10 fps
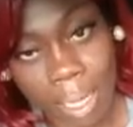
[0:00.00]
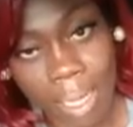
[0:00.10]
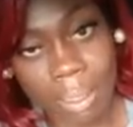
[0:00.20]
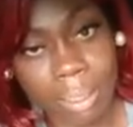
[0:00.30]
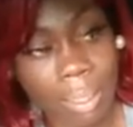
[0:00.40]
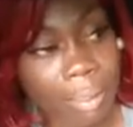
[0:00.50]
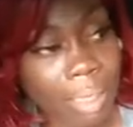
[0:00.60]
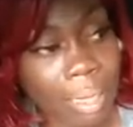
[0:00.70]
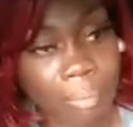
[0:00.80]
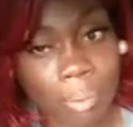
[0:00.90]
And the
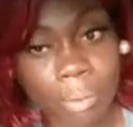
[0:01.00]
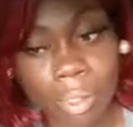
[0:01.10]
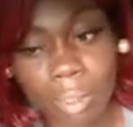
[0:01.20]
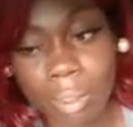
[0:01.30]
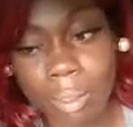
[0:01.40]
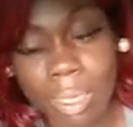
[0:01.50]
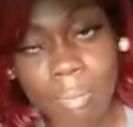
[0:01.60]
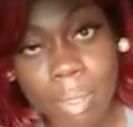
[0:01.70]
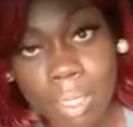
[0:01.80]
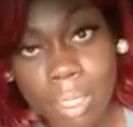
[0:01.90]
devils and
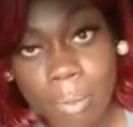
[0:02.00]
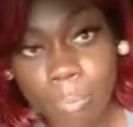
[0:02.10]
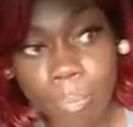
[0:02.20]
demons